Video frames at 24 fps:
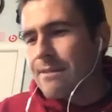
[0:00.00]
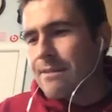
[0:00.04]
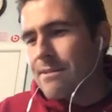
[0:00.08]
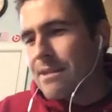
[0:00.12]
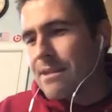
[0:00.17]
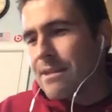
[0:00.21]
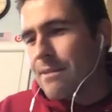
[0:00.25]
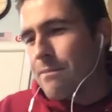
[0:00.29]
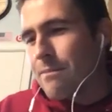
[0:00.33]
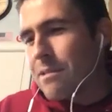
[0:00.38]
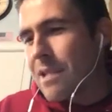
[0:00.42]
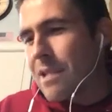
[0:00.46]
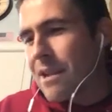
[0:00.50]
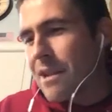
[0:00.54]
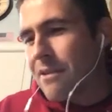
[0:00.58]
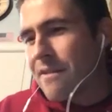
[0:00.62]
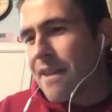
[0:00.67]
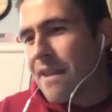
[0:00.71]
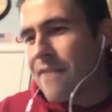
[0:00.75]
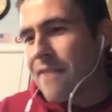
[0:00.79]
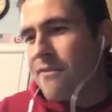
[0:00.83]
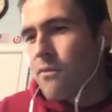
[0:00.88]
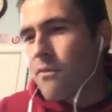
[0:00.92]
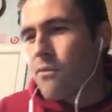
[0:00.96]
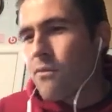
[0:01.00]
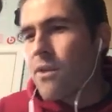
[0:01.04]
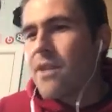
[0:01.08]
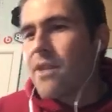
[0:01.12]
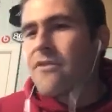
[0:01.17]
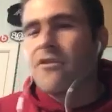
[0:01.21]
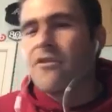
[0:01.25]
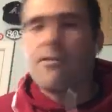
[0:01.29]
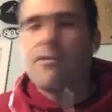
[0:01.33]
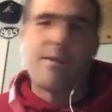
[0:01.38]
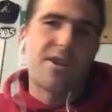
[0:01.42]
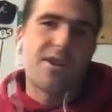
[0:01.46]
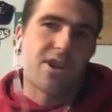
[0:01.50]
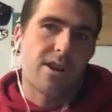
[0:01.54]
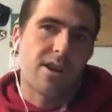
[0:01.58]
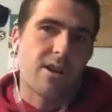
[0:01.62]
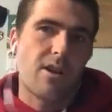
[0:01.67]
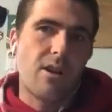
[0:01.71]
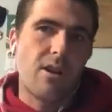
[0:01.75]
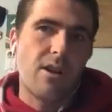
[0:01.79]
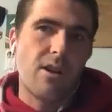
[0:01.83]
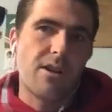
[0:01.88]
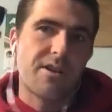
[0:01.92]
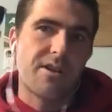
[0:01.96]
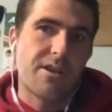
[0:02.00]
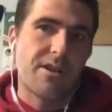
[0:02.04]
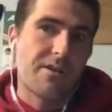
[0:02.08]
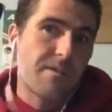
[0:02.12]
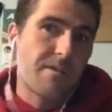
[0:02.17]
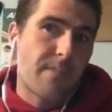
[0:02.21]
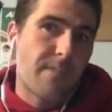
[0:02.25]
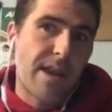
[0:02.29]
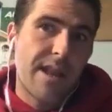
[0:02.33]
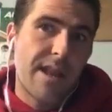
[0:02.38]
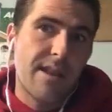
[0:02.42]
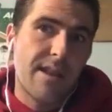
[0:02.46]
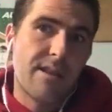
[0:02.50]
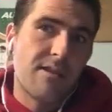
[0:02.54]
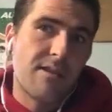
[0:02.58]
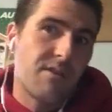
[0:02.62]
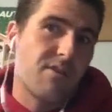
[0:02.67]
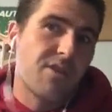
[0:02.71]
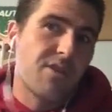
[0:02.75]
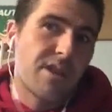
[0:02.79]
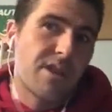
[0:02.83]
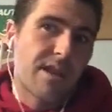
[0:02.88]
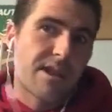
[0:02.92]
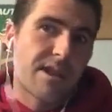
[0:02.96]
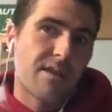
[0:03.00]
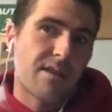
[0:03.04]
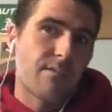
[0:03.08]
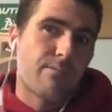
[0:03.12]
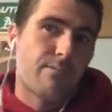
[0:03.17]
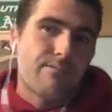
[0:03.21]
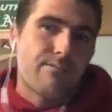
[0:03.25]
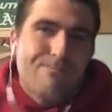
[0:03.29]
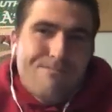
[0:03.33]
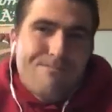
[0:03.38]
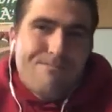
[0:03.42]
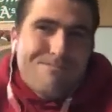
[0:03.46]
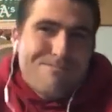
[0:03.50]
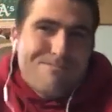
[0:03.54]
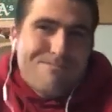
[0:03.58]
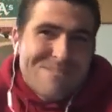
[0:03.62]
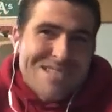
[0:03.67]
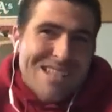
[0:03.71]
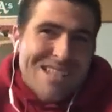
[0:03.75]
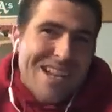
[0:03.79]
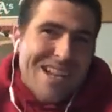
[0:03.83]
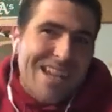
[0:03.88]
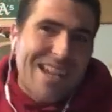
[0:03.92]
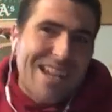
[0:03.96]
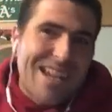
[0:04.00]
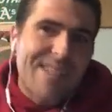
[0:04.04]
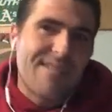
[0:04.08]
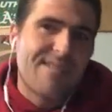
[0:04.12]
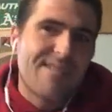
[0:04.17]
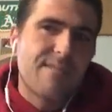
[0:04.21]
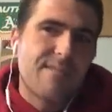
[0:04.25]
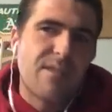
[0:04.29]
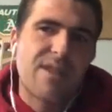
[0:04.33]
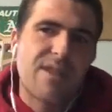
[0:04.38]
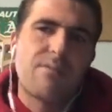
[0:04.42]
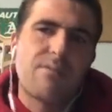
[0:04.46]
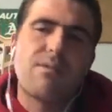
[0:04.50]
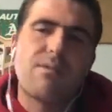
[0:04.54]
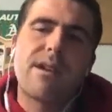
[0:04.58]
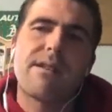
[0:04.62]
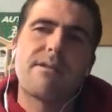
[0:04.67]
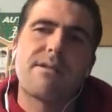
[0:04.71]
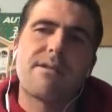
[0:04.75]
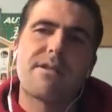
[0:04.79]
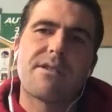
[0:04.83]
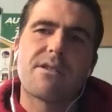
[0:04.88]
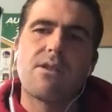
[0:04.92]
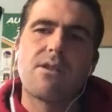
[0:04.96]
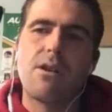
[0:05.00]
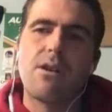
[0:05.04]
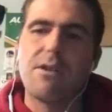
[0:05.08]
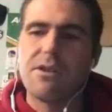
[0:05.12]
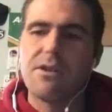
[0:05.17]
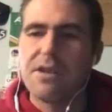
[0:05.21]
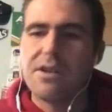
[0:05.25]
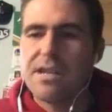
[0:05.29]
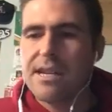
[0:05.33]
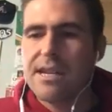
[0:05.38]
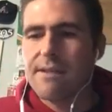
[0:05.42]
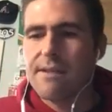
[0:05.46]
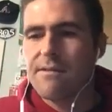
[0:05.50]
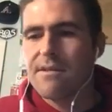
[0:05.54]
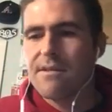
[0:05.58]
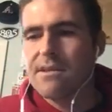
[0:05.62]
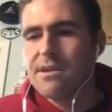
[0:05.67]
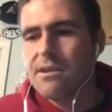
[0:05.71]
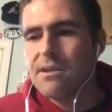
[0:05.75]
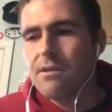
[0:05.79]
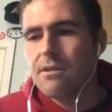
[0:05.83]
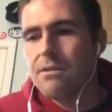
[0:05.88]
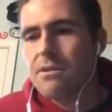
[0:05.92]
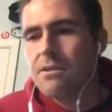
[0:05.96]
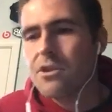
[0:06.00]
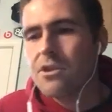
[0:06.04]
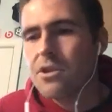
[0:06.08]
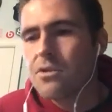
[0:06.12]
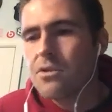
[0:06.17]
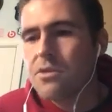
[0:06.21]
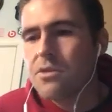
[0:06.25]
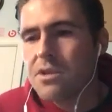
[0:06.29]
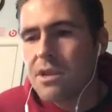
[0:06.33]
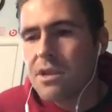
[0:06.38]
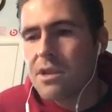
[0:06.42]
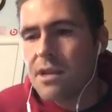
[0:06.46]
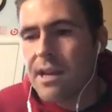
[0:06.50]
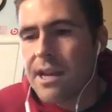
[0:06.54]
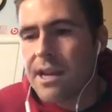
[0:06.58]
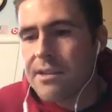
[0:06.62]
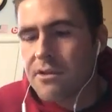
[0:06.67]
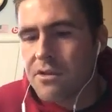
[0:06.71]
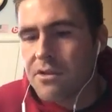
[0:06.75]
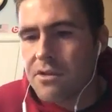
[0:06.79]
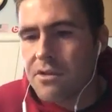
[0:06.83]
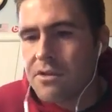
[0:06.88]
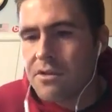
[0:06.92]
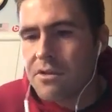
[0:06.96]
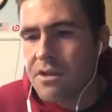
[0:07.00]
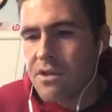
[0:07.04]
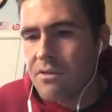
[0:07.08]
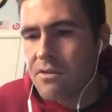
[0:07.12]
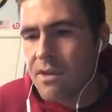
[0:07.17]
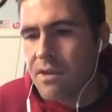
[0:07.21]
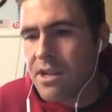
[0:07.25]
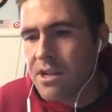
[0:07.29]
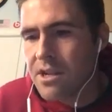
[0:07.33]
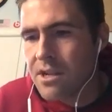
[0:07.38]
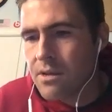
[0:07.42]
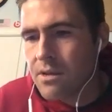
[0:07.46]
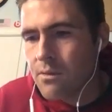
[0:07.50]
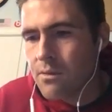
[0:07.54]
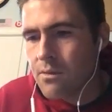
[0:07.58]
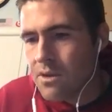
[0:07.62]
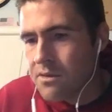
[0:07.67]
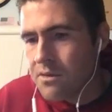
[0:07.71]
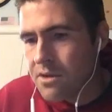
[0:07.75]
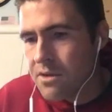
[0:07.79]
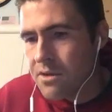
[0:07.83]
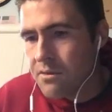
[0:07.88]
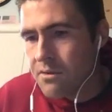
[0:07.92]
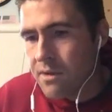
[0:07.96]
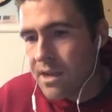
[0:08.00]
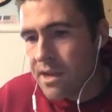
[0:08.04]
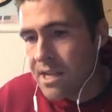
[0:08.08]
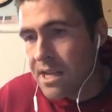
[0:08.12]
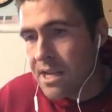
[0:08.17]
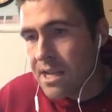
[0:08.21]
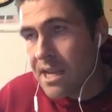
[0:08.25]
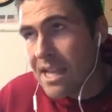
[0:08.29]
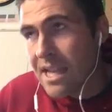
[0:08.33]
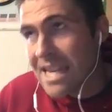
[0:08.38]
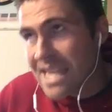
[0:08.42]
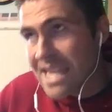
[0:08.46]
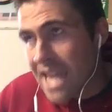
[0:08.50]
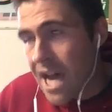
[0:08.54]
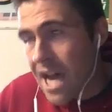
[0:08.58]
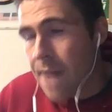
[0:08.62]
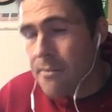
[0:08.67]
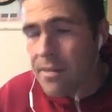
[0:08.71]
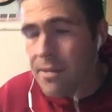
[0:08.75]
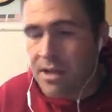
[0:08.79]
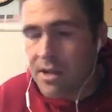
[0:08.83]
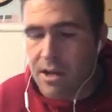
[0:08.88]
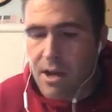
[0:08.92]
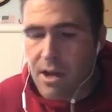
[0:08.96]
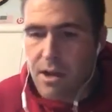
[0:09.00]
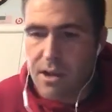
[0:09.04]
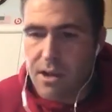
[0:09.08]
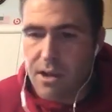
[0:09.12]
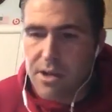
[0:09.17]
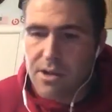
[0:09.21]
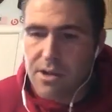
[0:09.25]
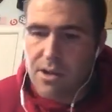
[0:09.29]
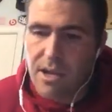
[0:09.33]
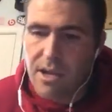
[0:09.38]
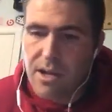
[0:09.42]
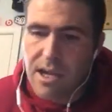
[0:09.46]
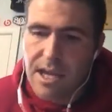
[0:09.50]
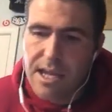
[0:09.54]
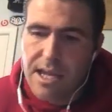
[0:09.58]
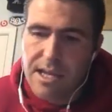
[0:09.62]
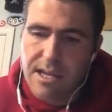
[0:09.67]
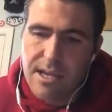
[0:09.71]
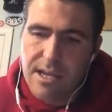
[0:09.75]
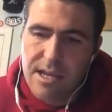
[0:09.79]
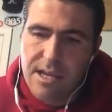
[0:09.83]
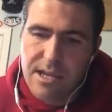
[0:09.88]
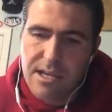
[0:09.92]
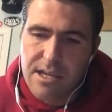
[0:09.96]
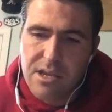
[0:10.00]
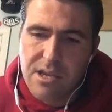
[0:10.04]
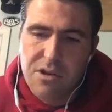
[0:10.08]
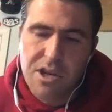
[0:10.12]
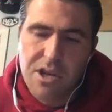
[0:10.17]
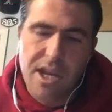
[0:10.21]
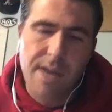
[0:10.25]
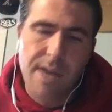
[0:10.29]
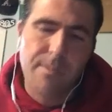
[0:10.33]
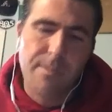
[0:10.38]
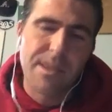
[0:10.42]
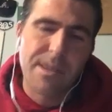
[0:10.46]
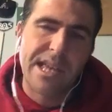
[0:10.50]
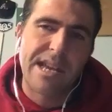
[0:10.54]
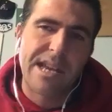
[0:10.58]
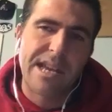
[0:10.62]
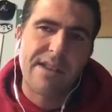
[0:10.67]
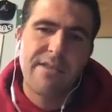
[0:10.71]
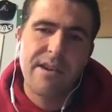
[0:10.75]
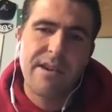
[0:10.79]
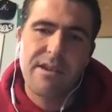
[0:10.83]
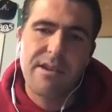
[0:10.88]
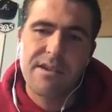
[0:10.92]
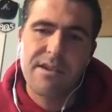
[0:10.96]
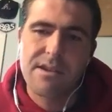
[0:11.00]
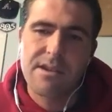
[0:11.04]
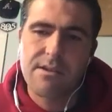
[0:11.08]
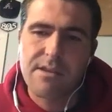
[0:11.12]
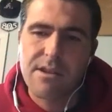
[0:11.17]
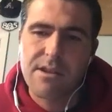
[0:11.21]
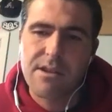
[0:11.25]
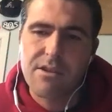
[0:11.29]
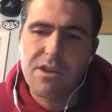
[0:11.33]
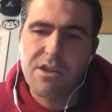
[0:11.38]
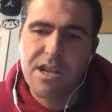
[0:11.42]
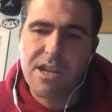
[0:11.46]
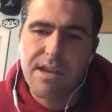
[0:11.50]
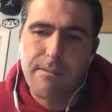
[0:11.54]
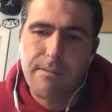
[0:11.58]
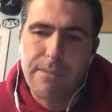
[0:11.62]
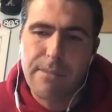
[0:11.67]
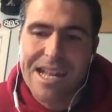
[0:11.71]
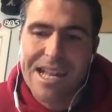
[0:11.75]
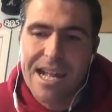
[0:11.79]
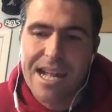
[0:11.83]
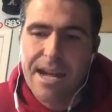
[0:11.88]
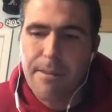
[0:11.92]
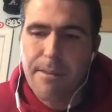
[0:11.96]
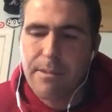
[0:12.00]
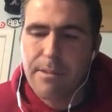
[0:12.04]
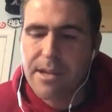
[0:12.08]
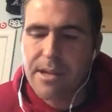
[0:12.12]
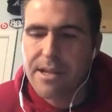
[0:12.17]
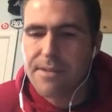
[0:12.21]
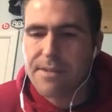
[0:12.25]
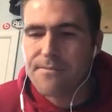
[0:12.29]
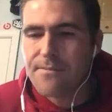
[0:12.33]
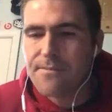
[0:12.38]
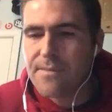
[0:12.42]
the players have to run so much in college. They're dependent. They're usually in a lot of cases the best player on their college teams, and so they're used a lot. Their usage rate is up in college, and it's usually up in the NFL. So they usually get beat up, and